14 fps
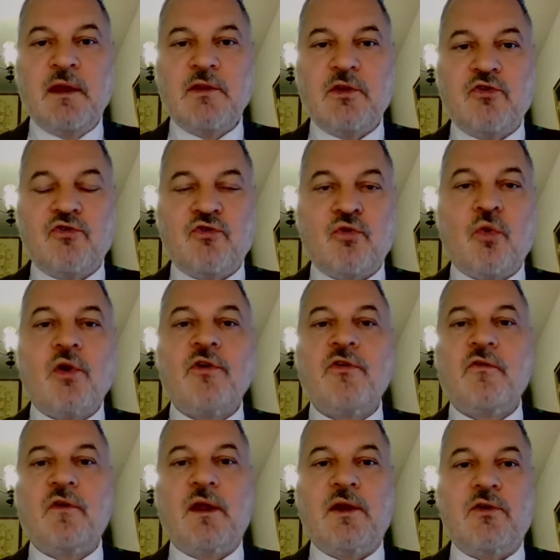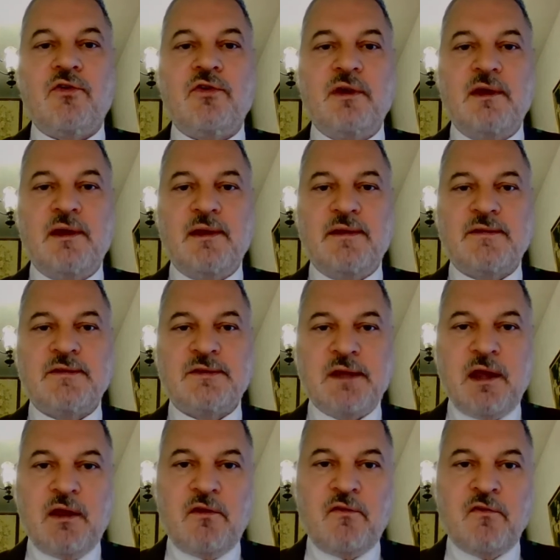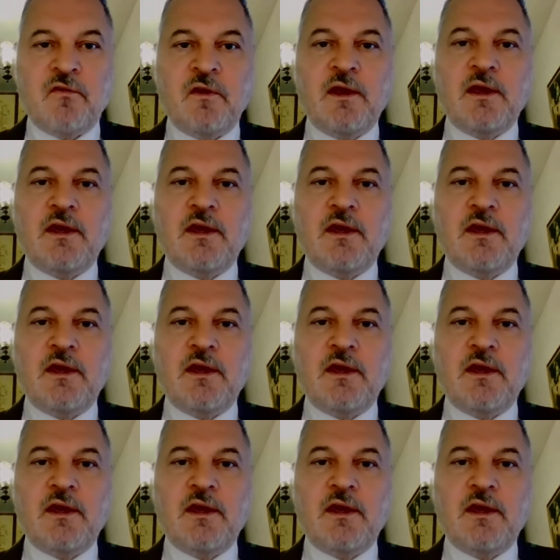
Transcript: the source of energy itself